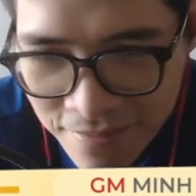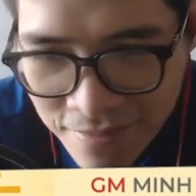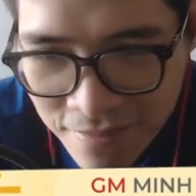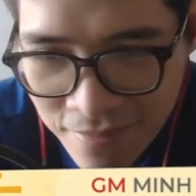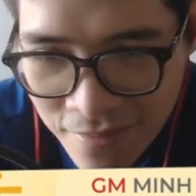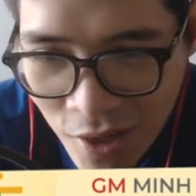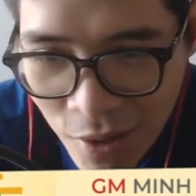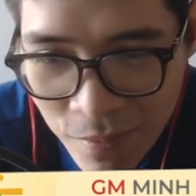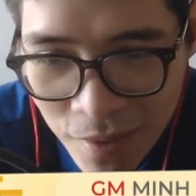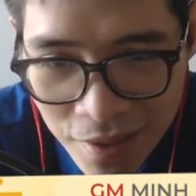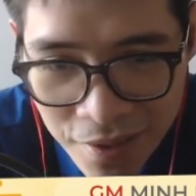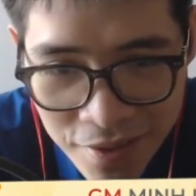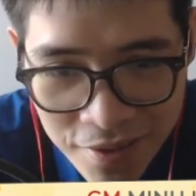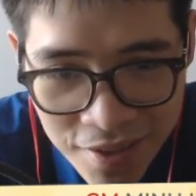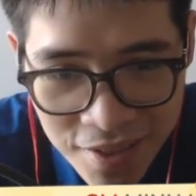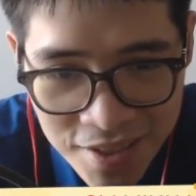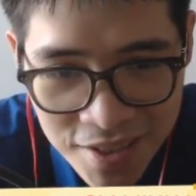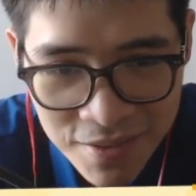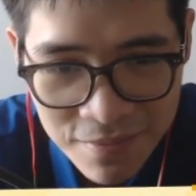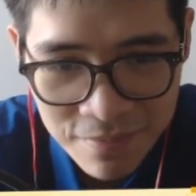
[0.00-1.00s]
Oh my
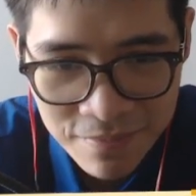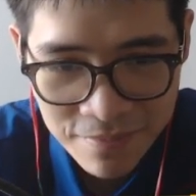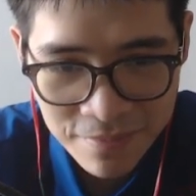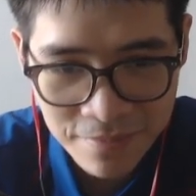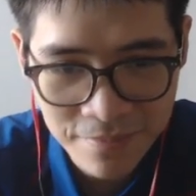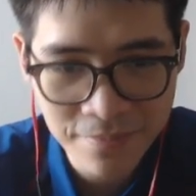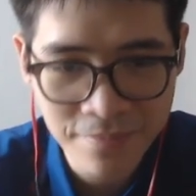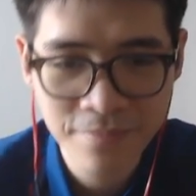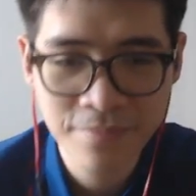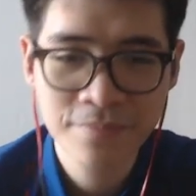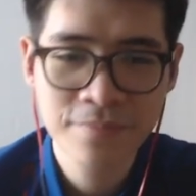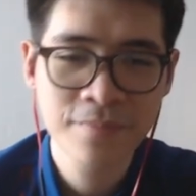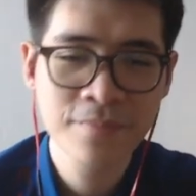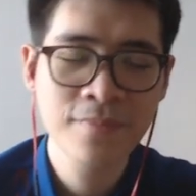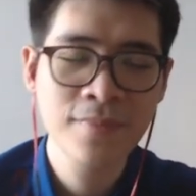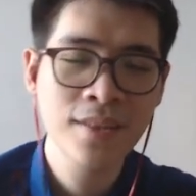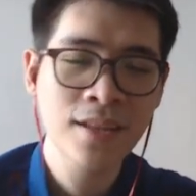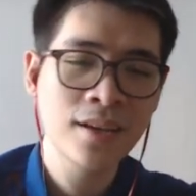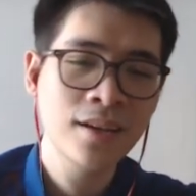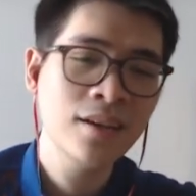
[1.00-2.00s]
goodness.
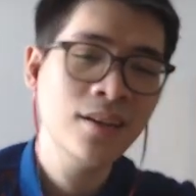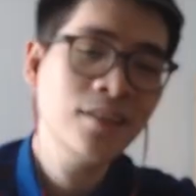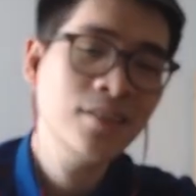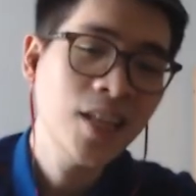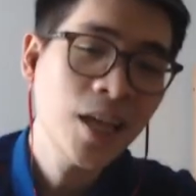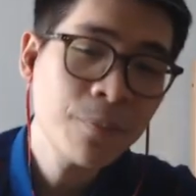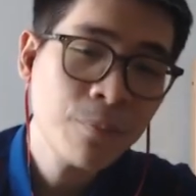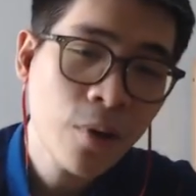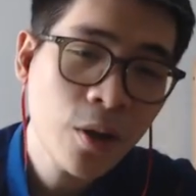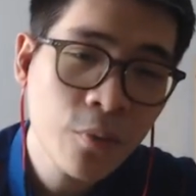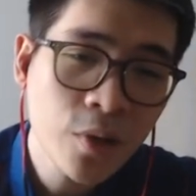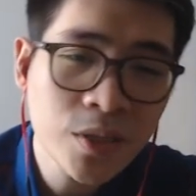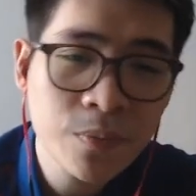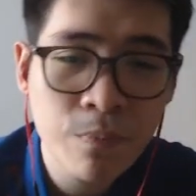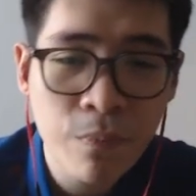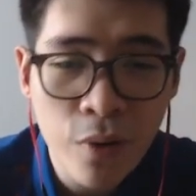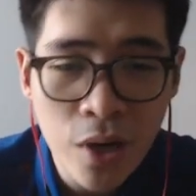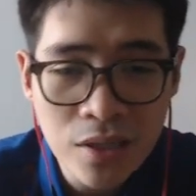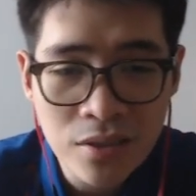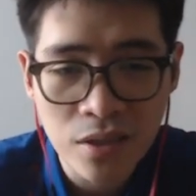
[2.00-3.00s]
That pawn was
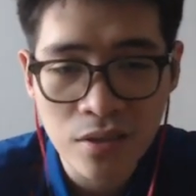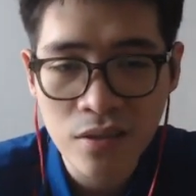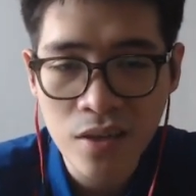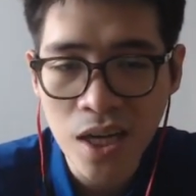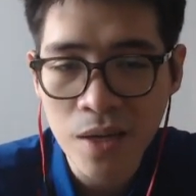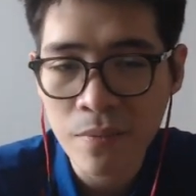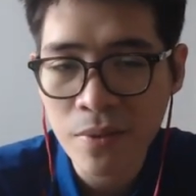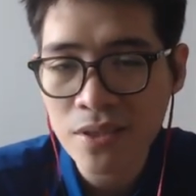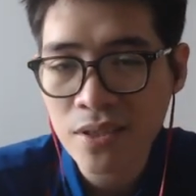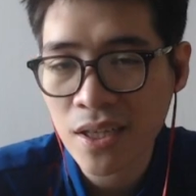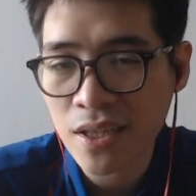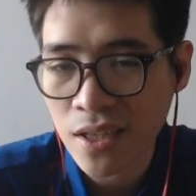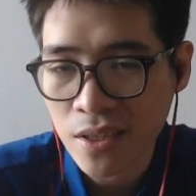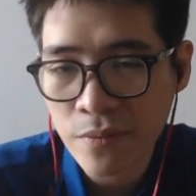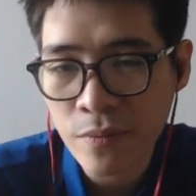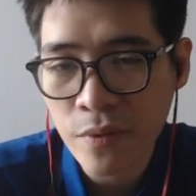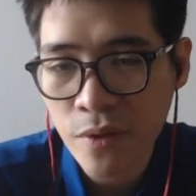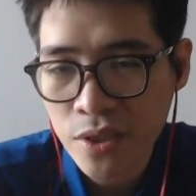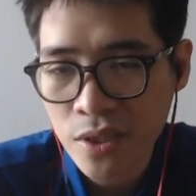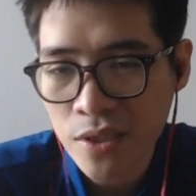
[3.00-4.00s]
poison. I must say that
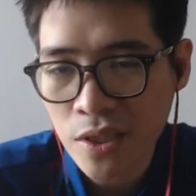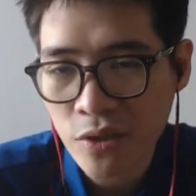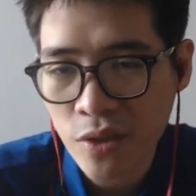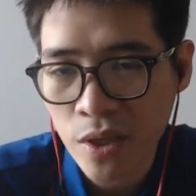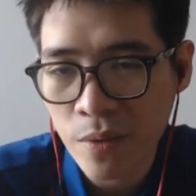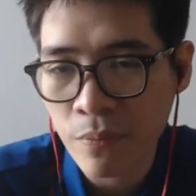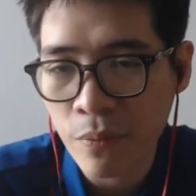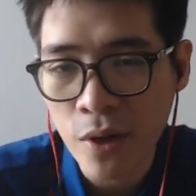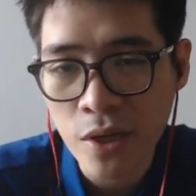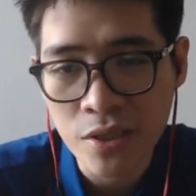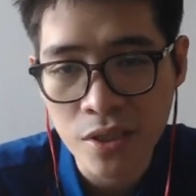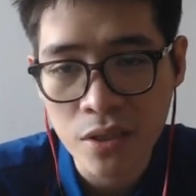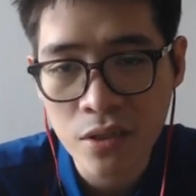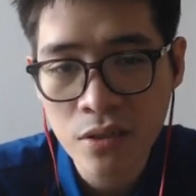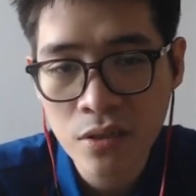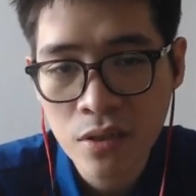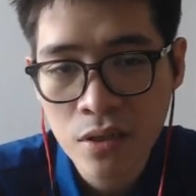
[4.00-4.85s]
was actually poison.